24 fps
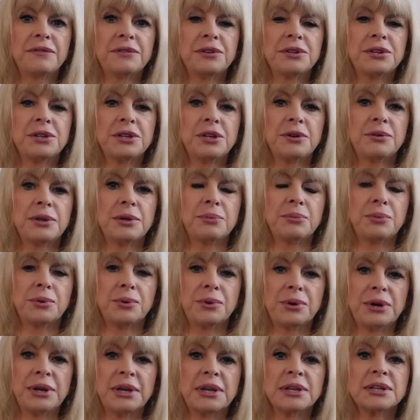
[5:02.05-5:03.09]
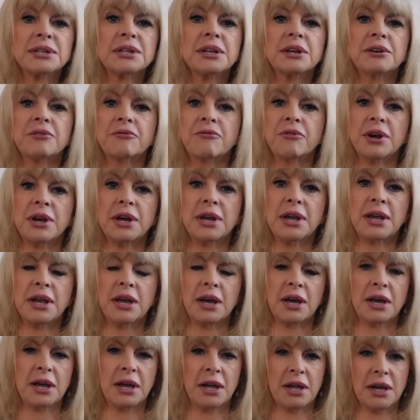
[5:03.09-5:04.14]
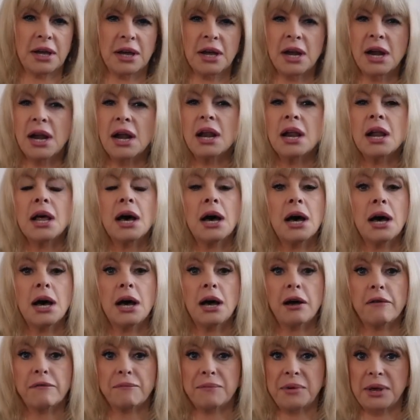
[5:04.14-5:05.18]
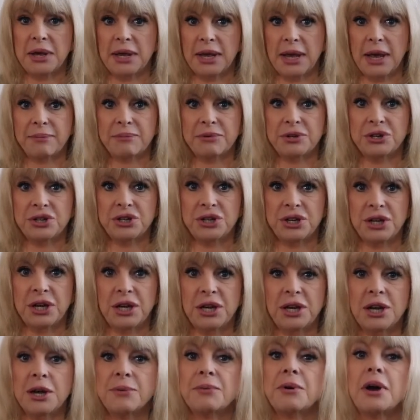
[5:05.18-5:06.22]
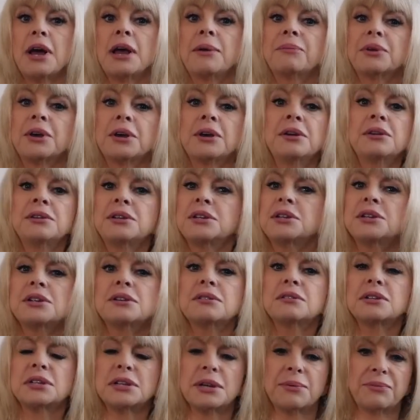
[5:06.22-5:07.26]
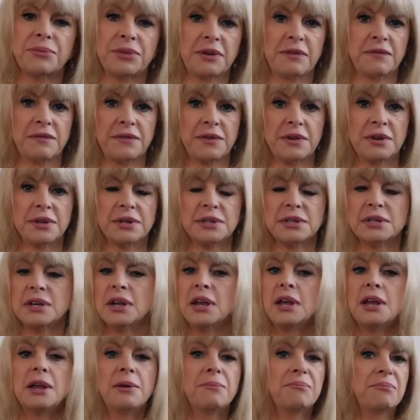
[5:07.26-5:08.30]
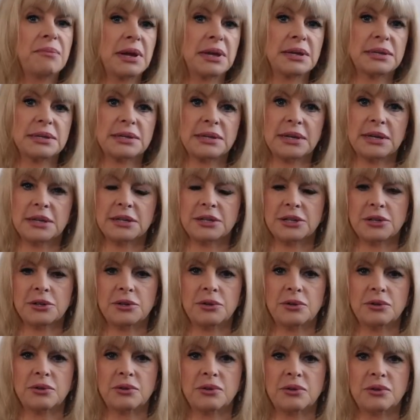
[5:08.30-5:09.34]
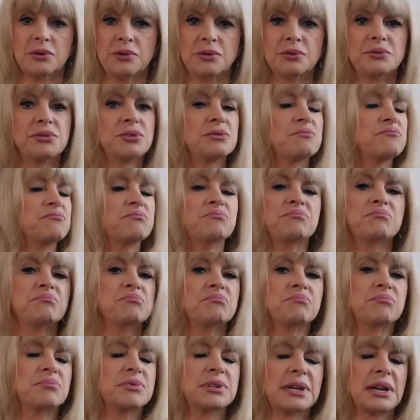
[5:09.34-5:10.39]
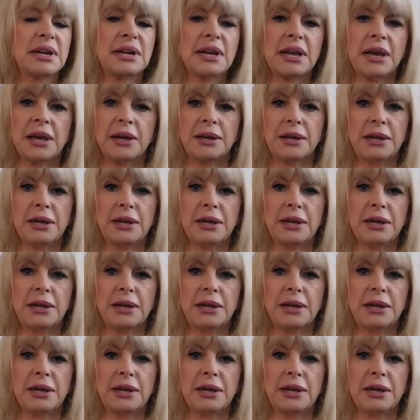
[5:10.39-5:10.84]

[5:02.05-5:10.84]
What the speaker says: to do in the morning is go, right, I love my cappuccino, but I'm going to do something first. Make 6 calls, send out an